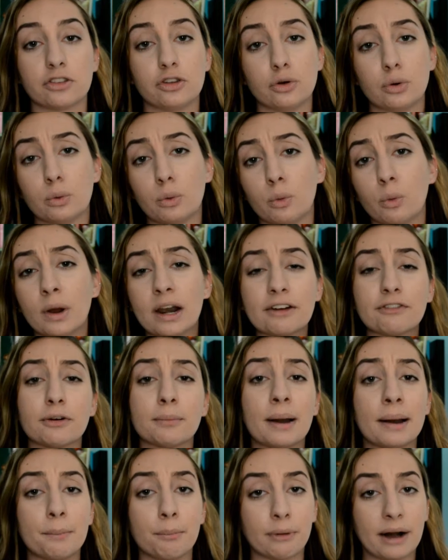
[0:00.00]
to, whatever
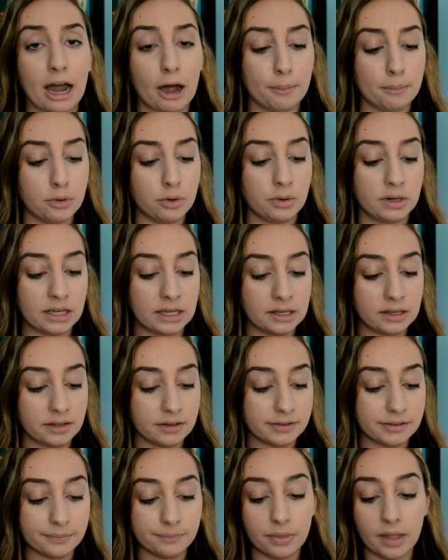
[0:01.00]
my brow mood
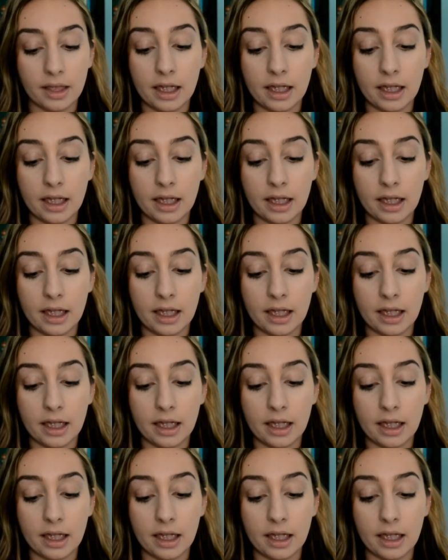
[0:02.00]
is.